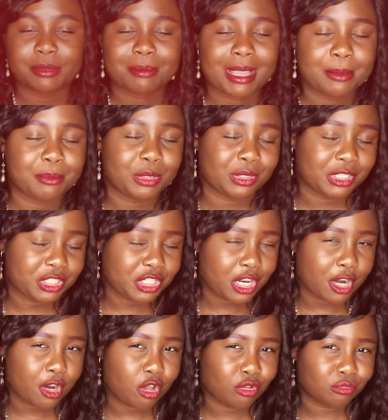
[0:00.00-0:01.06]
with my beauty
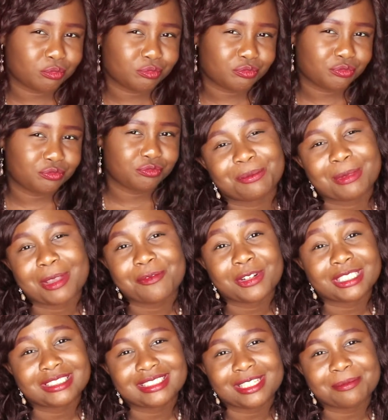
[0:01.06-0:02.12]
channel. My
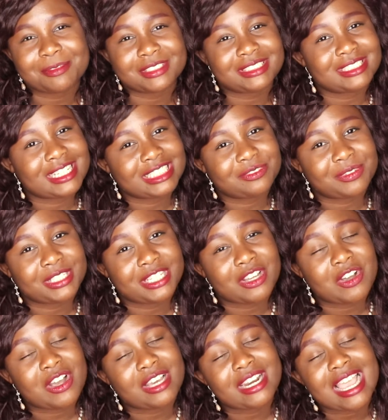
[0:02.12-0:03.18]
first tip for today's
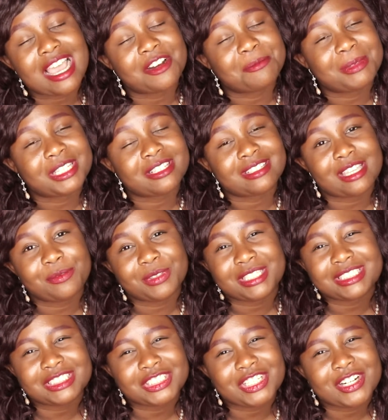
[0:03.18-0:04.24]
video on how to make your life
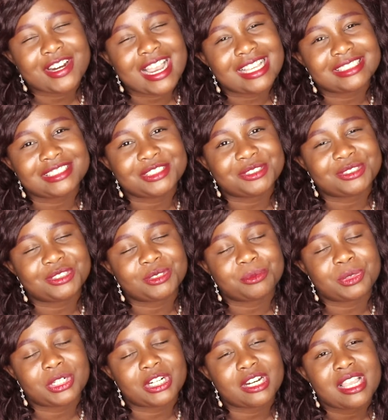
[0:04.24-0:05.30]
easier as a
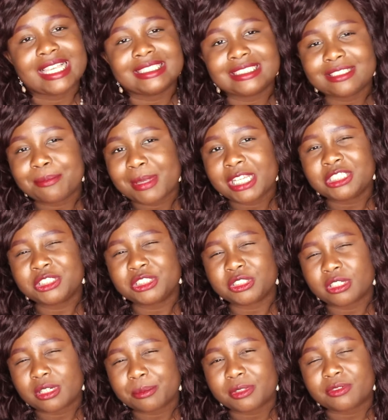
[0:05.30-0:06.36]
YouTuber is to make
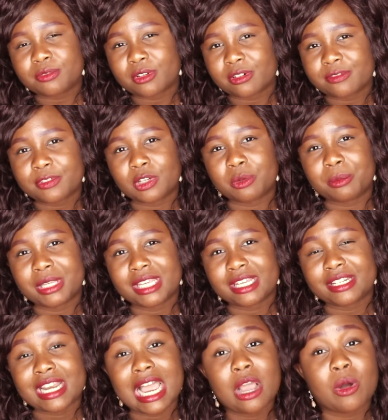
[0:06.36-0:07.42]
sure before
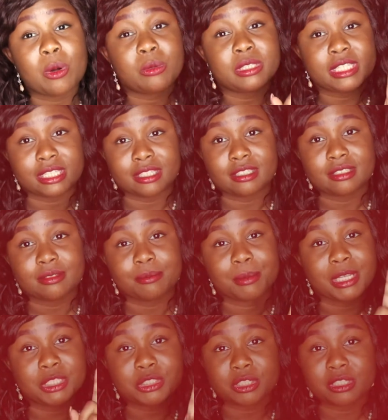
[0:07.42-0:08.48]
filming, not only make